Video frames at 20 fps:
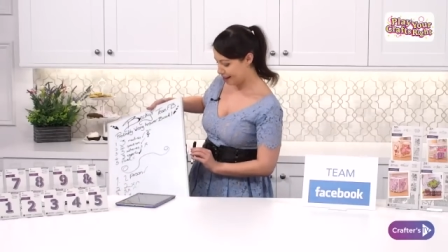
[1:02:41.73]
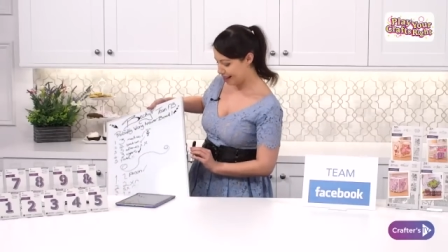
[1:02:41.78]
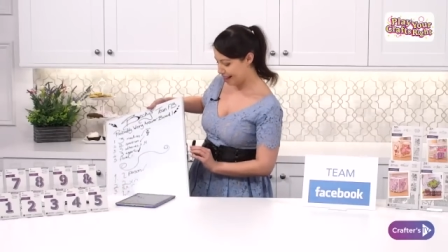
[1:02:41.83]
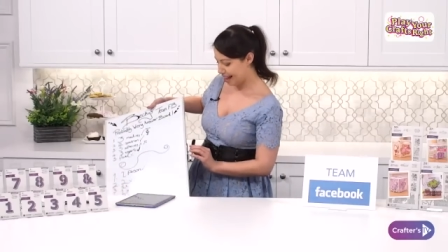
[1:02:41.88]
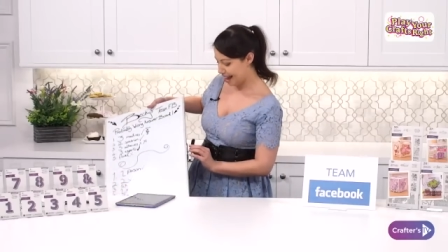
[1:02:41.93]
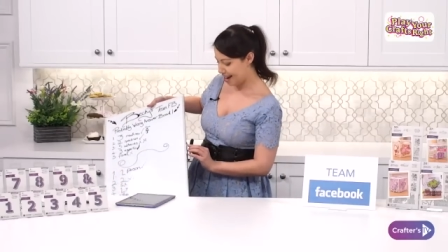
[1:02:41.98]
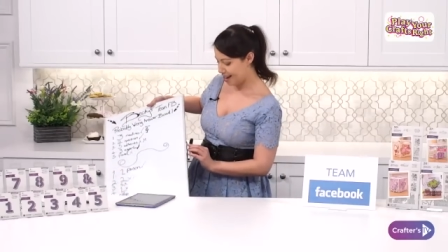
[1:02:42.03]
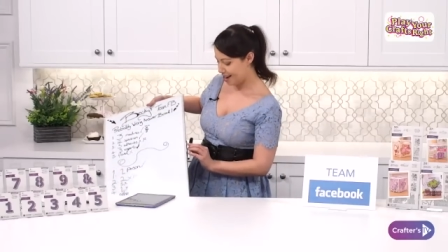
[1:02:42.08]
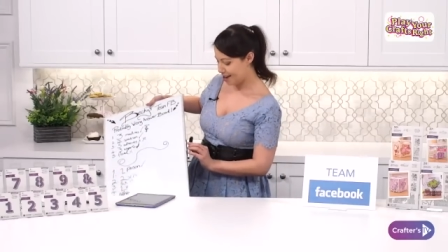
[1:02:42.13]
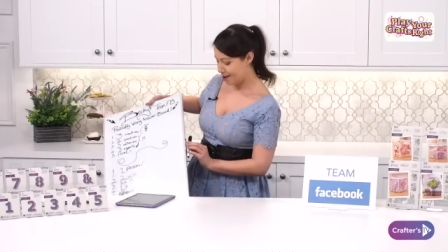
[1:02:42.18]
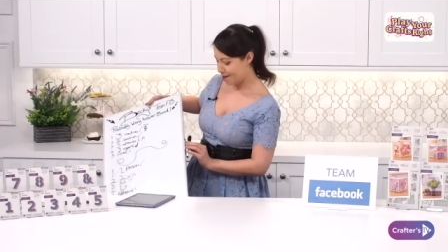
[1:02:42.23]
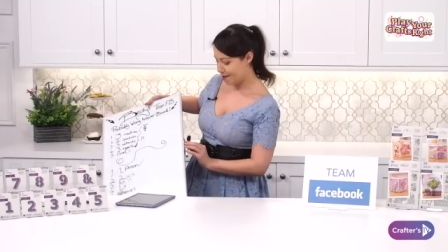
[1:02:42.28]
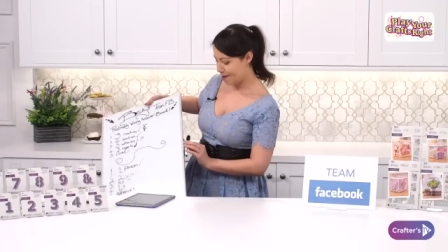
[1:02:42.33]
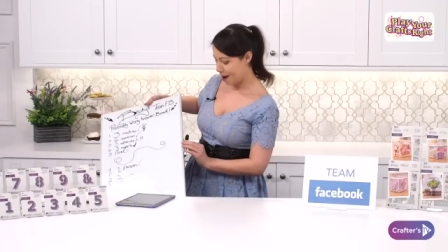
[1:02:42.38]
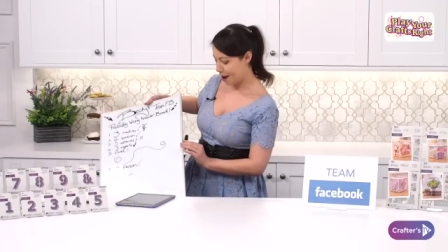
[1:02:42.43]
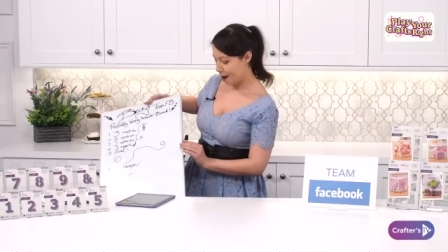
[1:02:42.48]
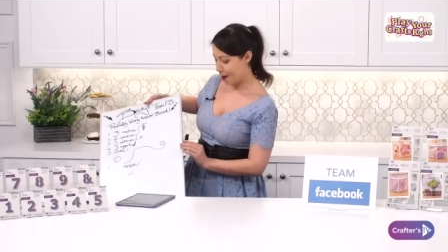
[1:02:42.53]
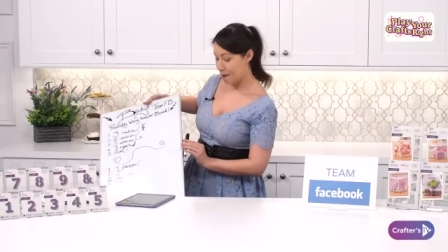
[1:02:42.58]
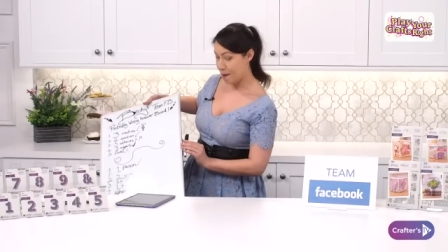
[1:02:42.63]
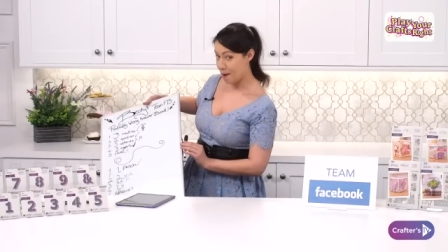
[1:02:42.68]
let you
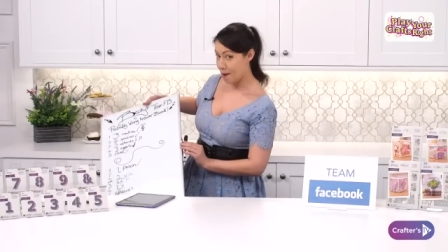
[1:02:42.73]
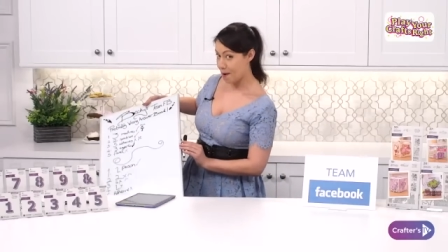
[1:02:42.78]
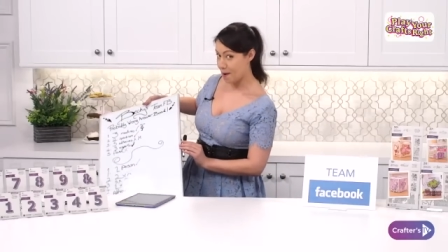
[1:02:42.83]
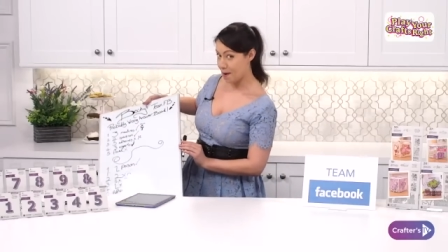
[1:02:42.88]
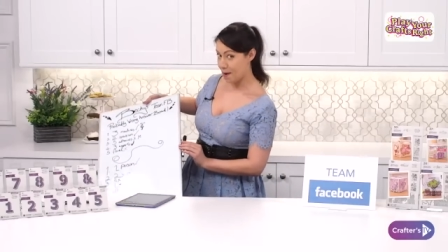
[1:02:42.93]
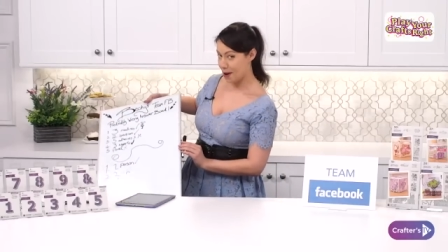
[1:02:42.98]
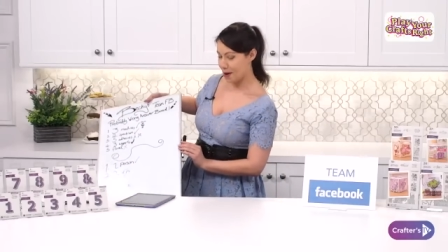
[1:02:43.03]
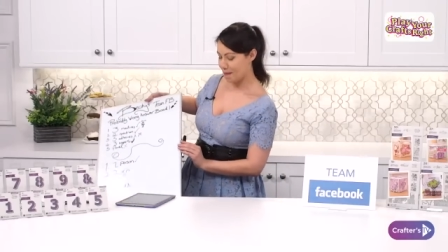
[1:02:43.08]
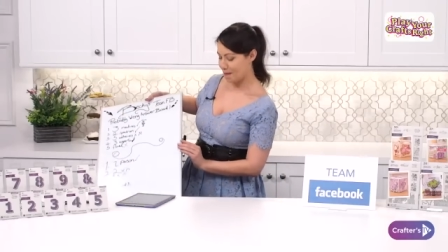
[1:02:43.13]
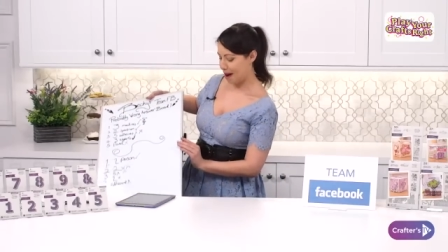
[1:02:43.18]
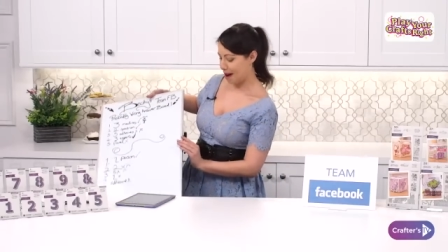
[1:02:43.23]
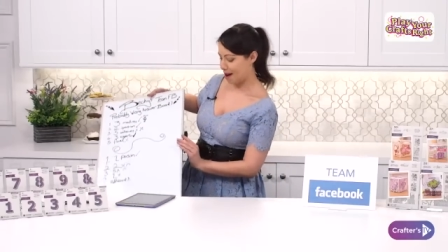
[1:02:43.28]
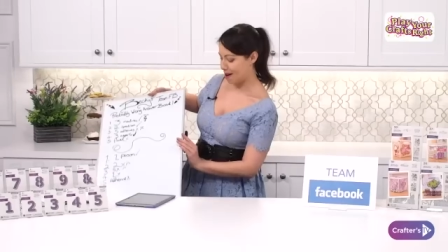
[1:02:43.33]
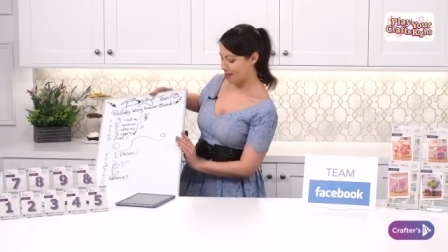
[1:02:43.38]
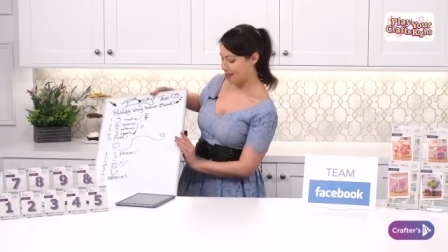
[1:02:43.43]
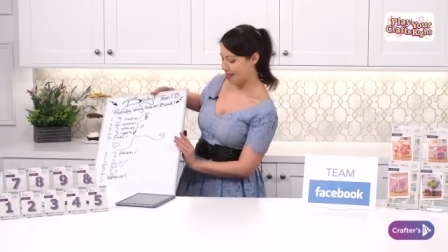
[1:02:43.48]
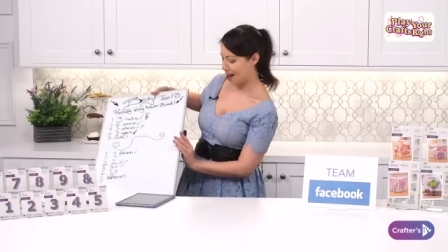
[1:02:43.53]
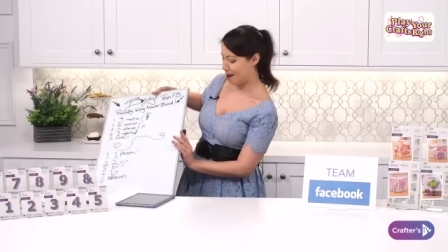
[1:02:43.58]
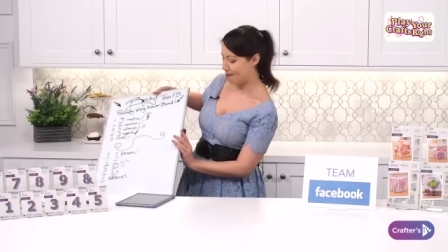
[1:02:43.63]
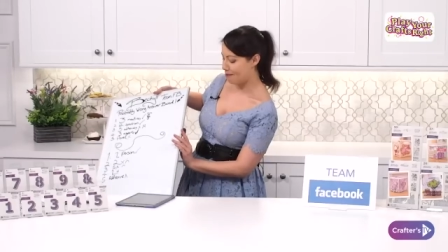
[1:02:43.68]
know all
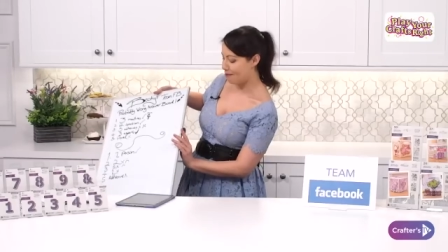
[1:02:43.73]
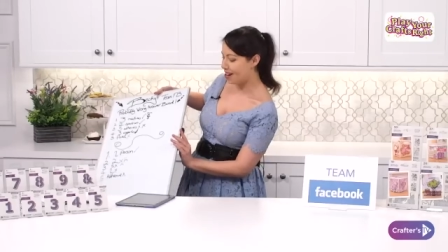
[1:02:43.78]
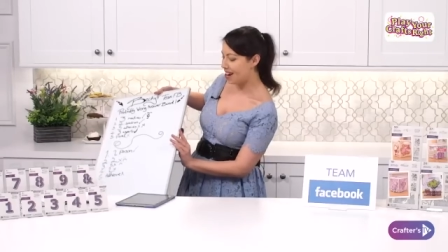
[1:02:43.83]
about that.